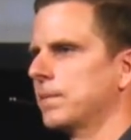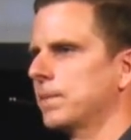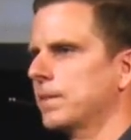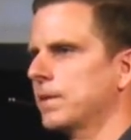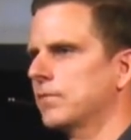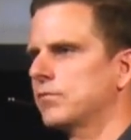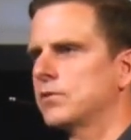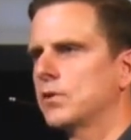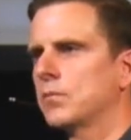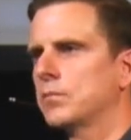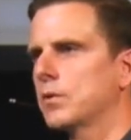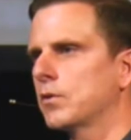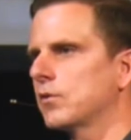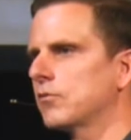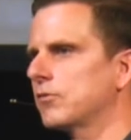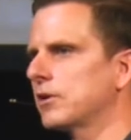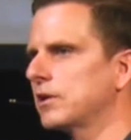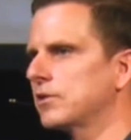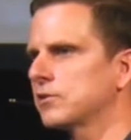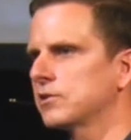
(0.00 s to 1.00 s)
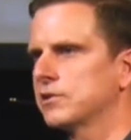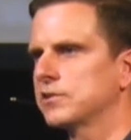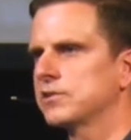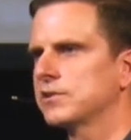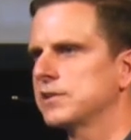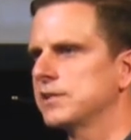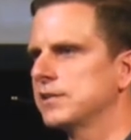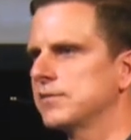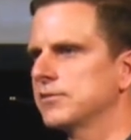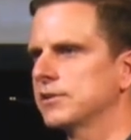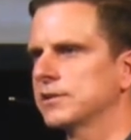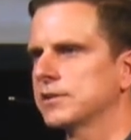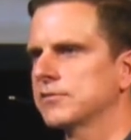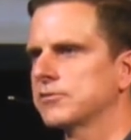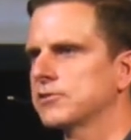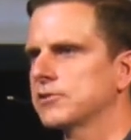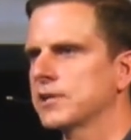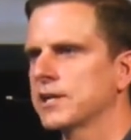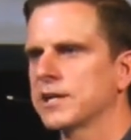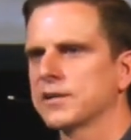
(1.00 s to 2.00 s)
You have no motivation to even
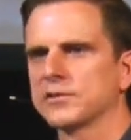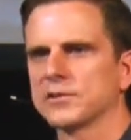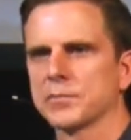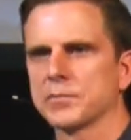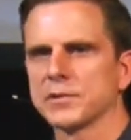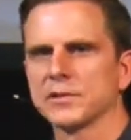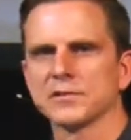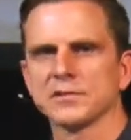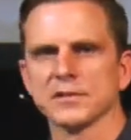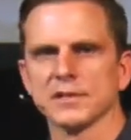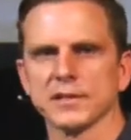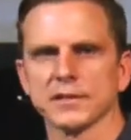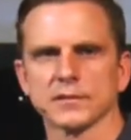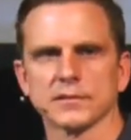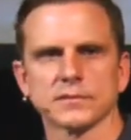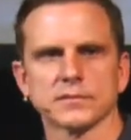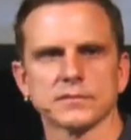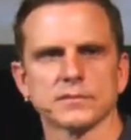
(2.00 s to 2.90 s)
lift your hands up and sing.